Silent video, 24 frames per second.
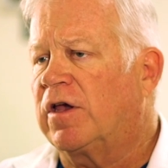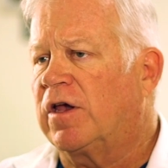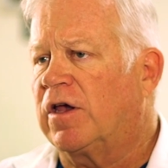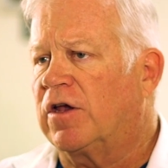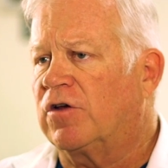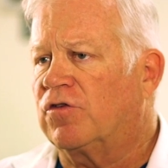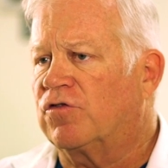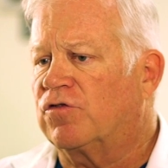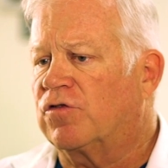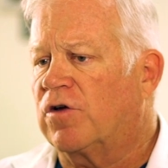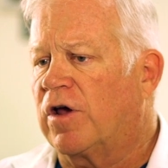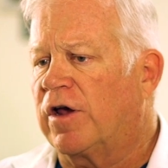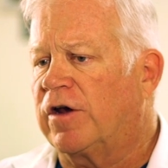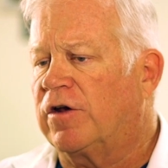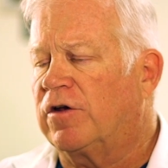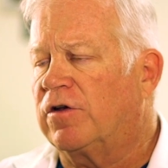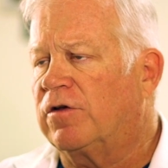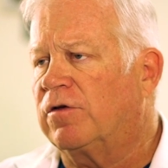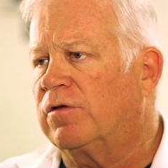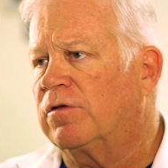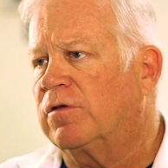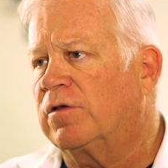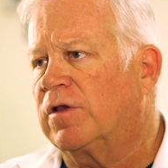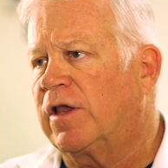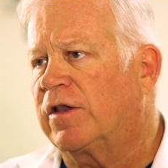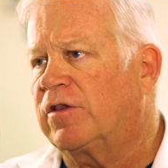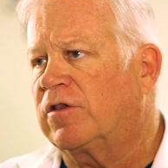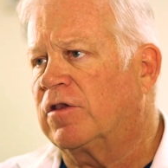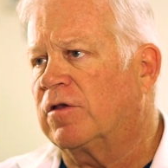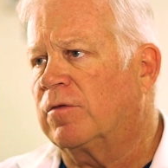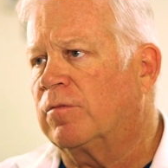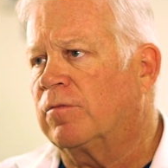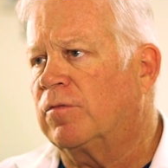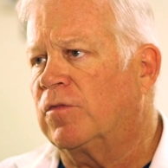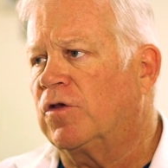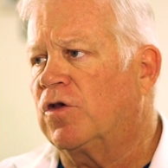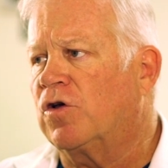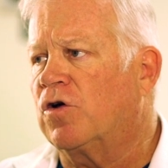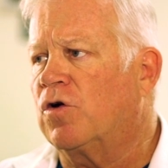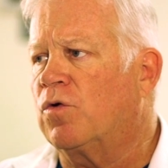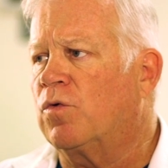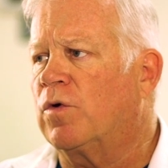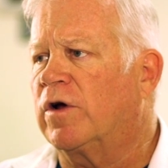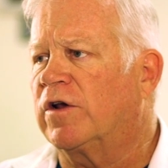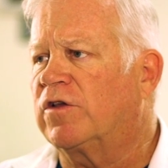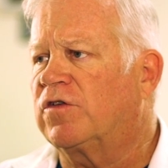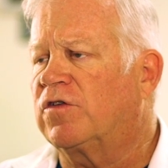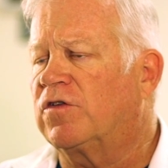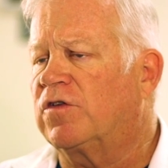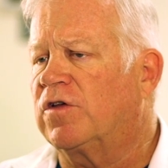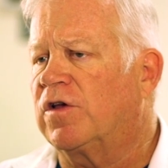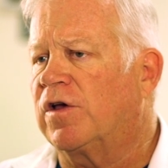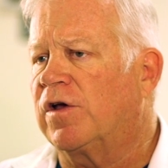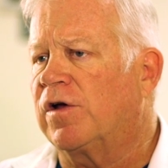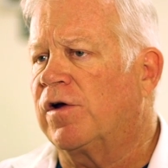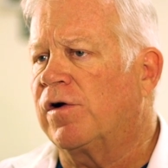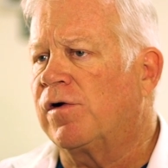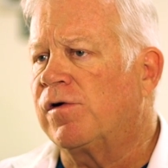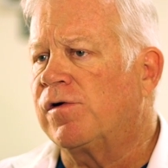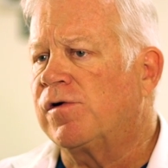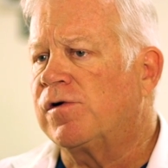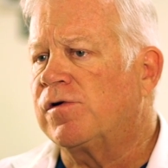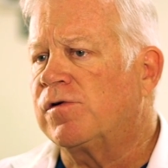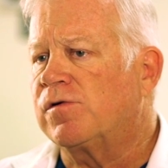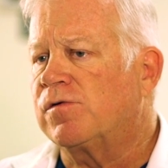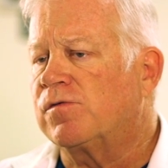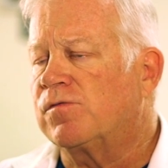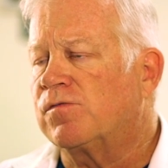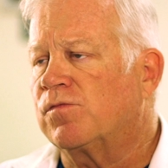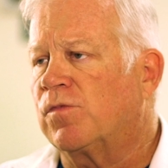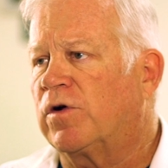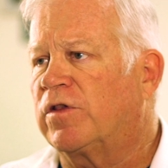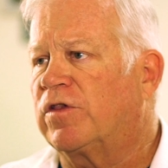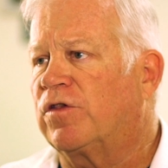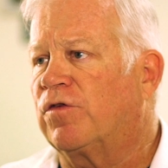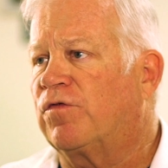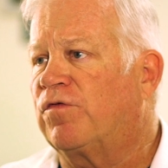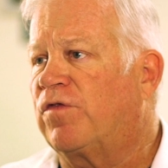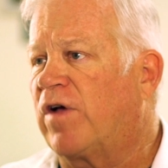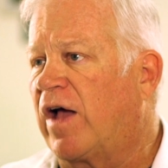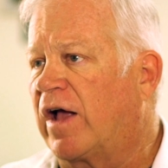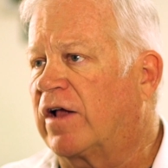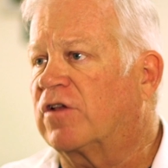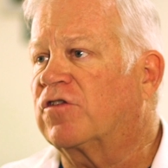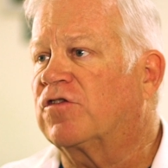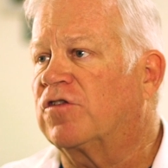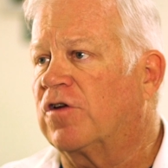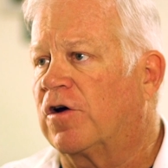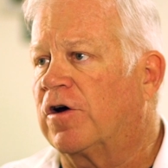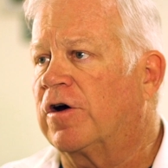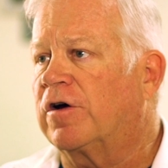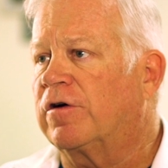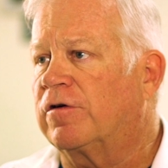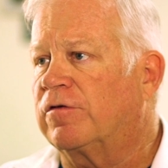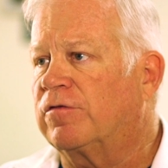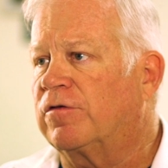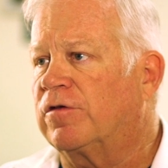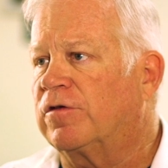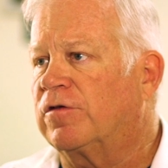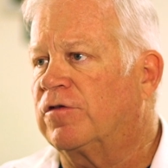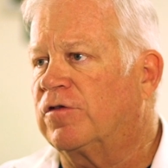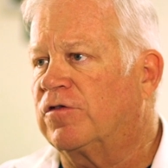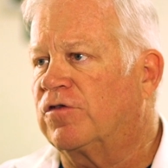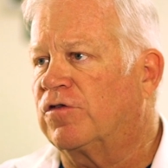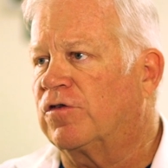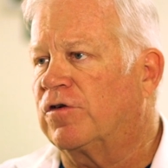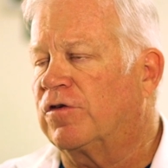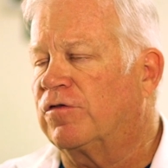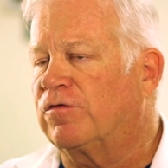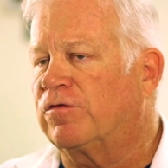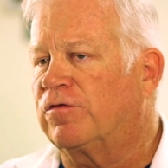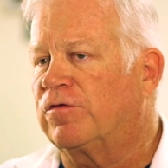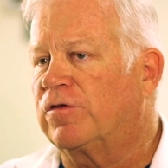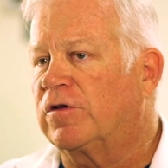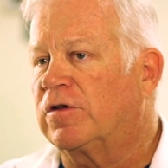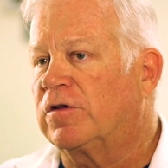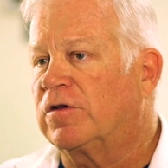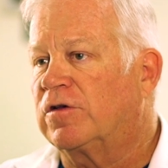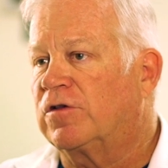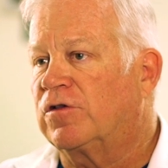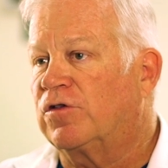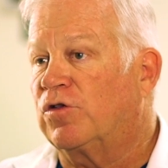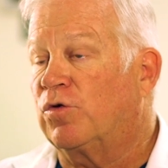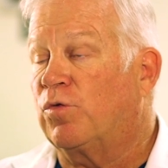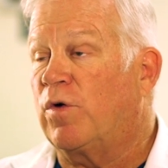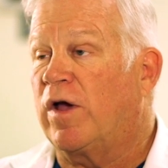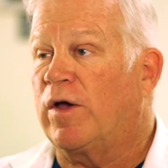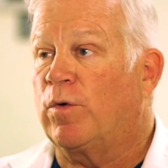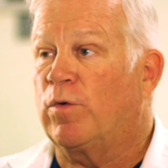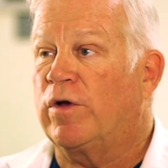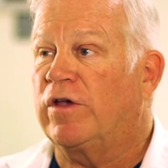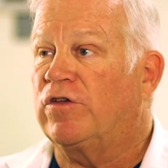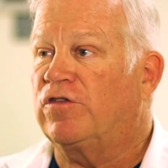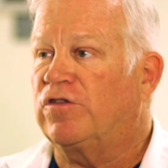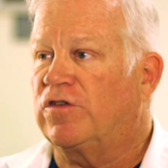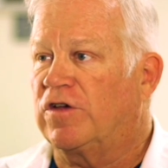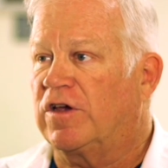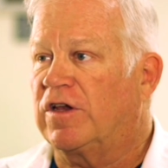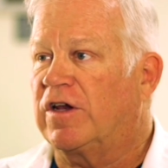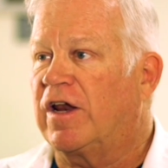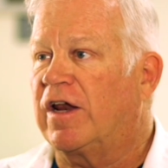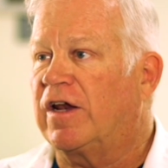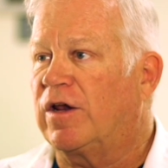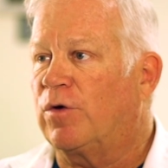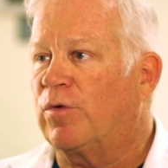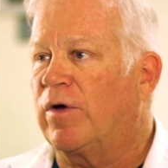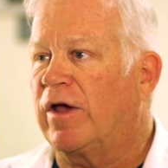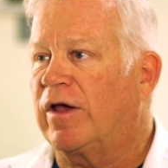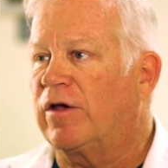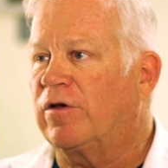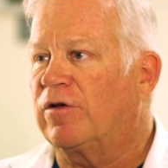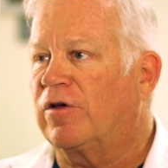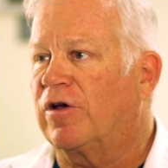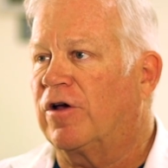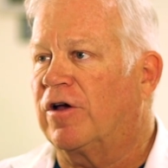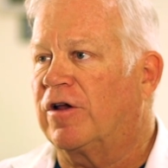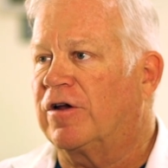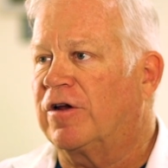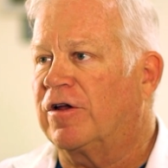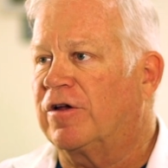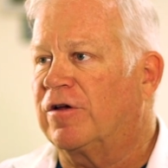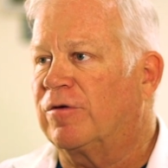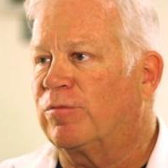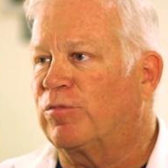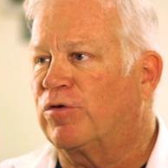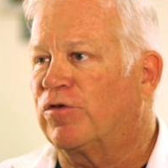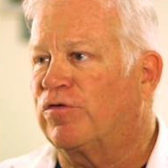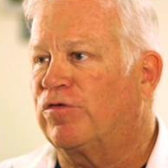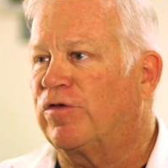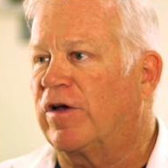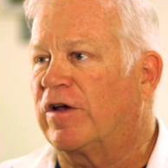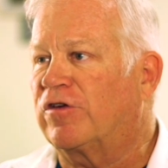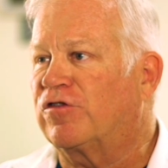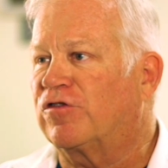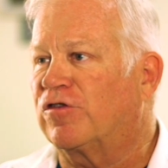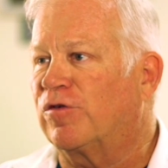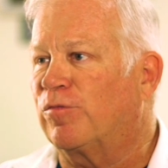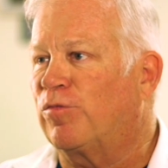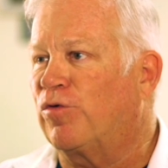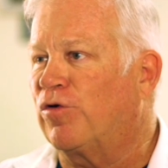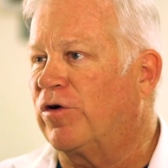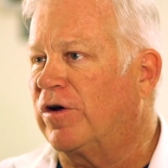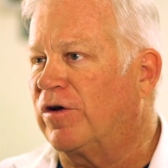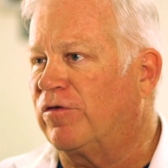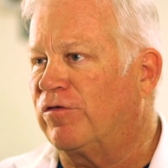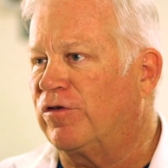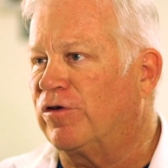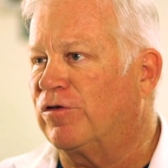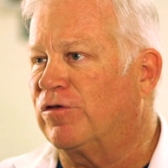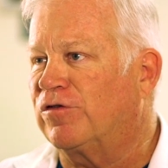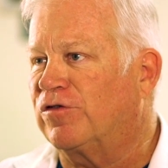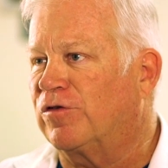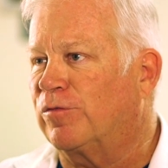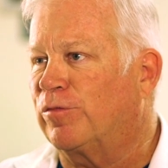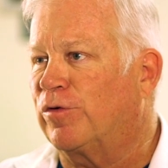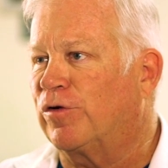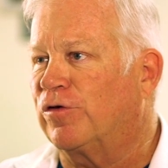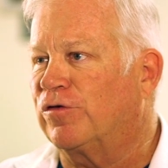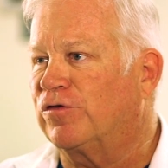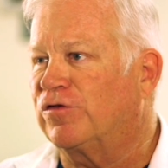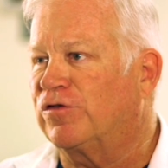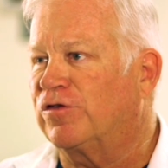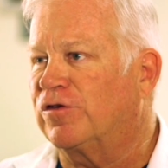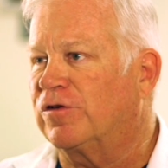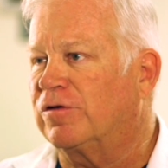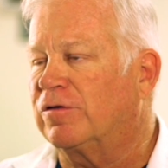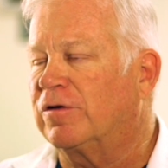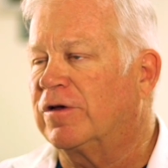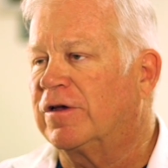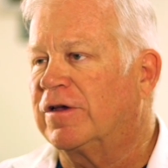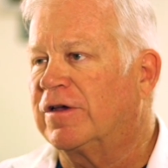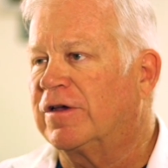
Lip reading: and trying to let them know what the facts are, sort of the way we see it anyway, on a professional point of view as opposed to